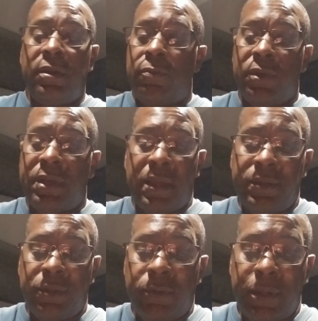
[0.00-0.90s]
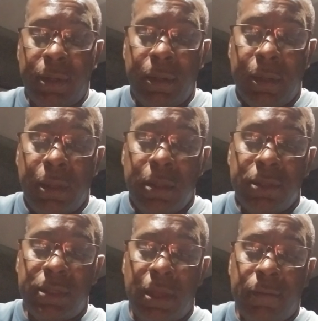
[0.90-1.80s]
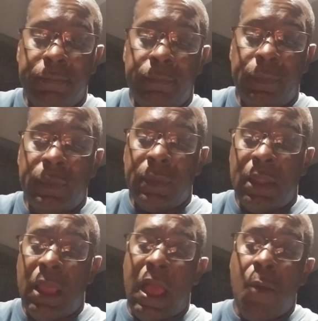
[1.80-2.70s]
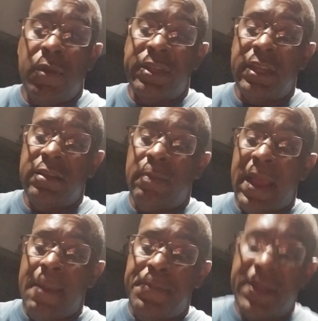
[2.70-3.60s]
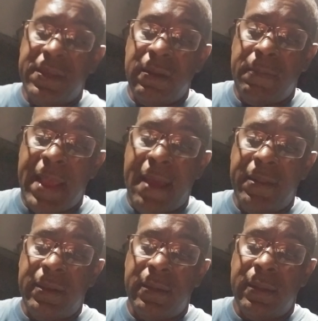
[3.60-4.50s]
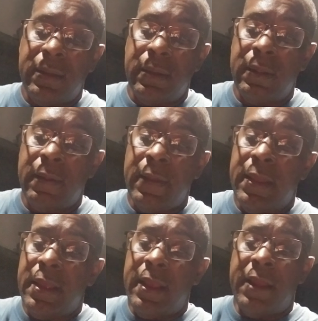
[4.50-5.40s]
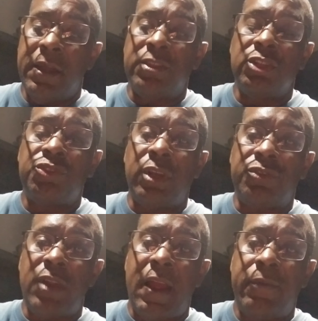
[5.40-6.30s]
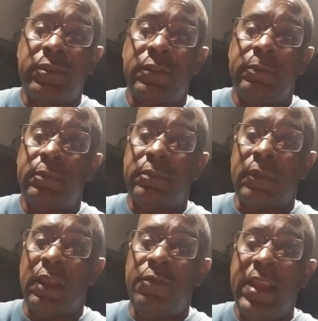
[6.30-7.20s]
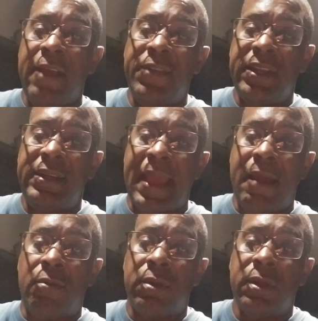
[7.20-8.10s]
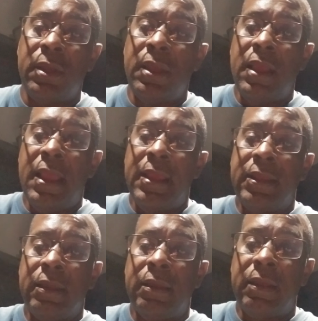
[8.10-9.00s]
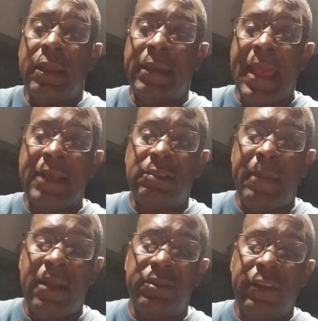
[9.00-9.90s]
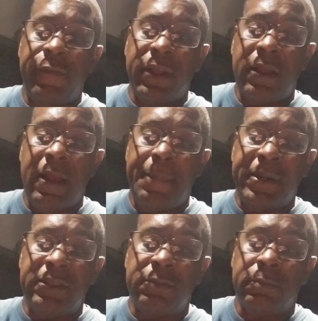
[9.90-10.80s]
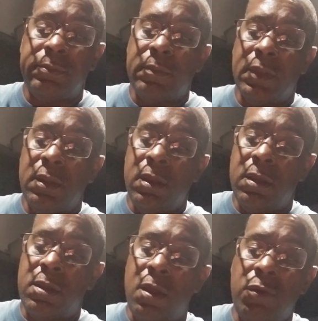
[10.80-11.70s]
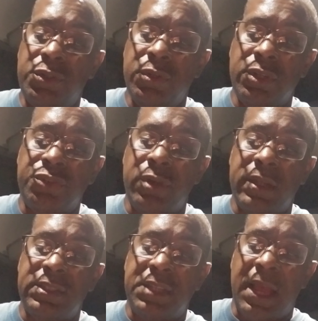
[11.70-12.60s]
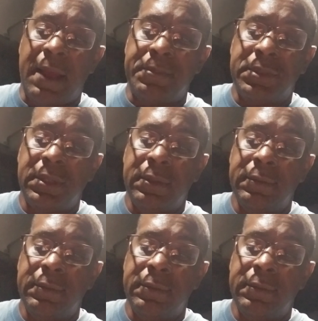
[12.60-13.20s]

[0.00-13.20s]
it. Would not do it. So I want to give you my opinion about it. And other truck drivers, if you have any doubt and ask about different companies, go to the truck stops